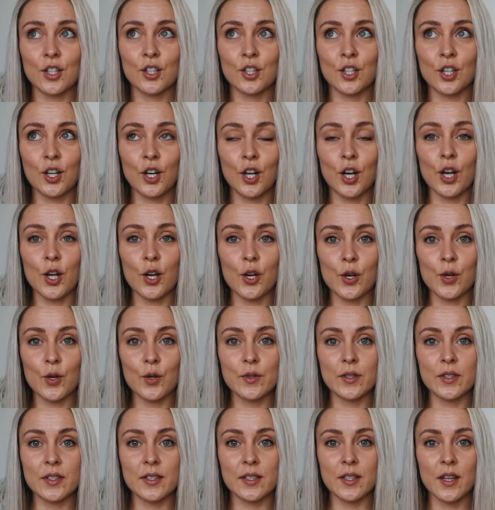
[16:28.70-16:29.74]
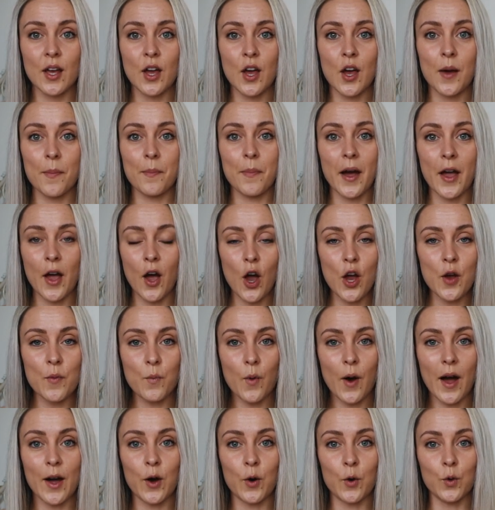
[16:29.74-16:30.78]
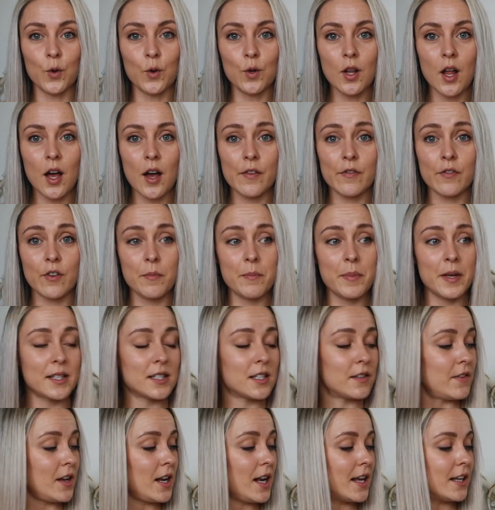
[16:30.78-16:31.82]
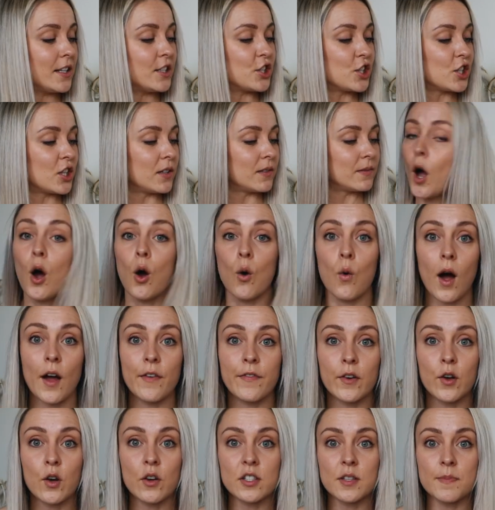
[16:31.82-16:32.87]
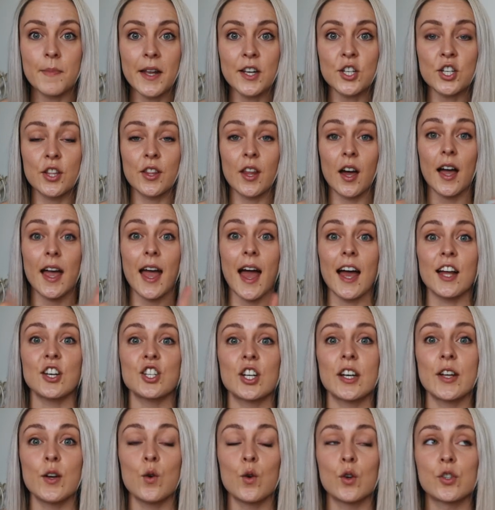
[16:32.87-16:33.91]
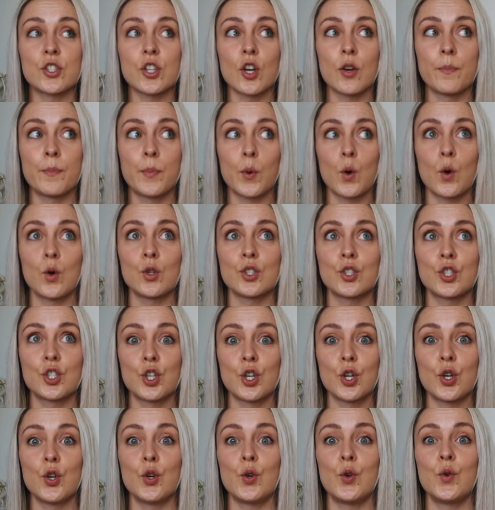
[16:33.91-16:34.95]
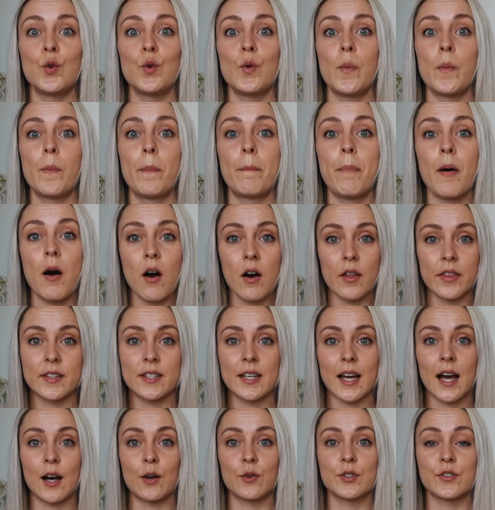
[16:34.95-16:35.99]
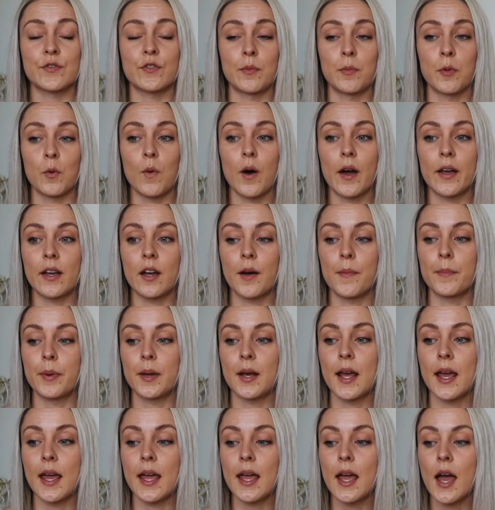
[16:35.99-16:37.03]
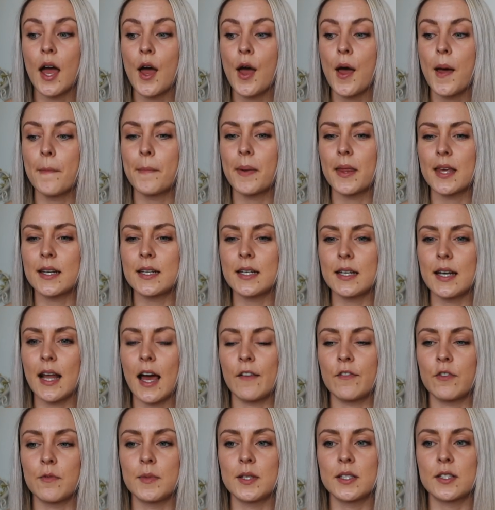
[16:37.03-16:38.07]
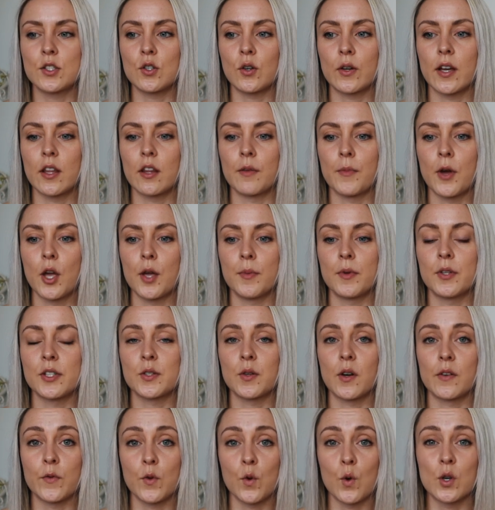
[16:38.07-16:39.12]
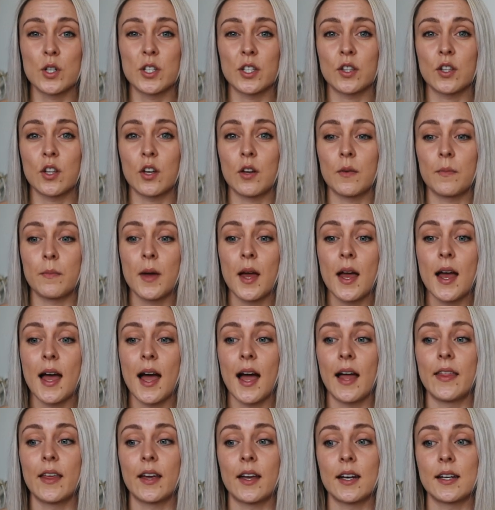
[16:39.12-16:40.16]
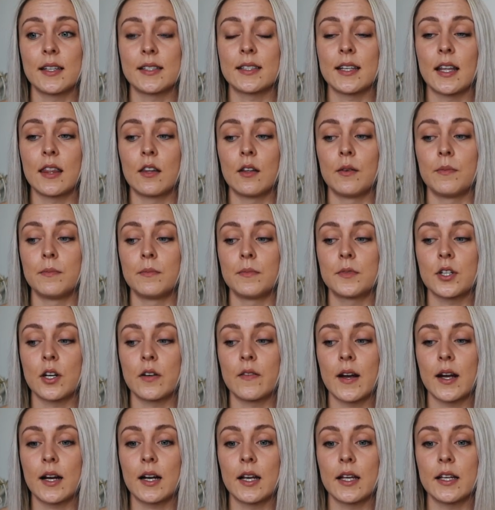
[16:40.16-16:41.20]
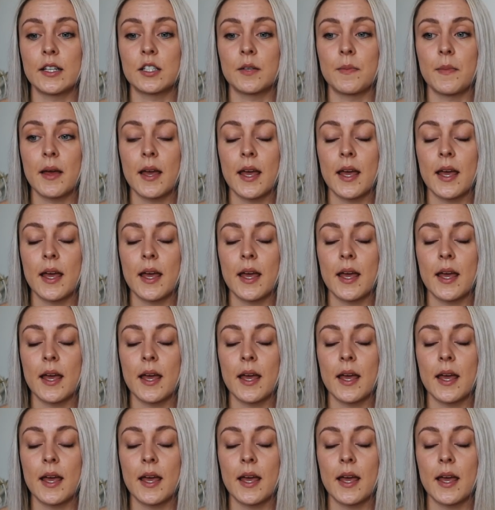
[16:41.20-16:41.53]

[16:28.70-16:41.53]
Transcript: concludes my homeware haul from Bicester Village. Oh, I forgot to mention that I actually also bought 2 bath towels from the White Company, but they didn't have them in stock at the moment, so I've ordered them and they're gonna send them directly to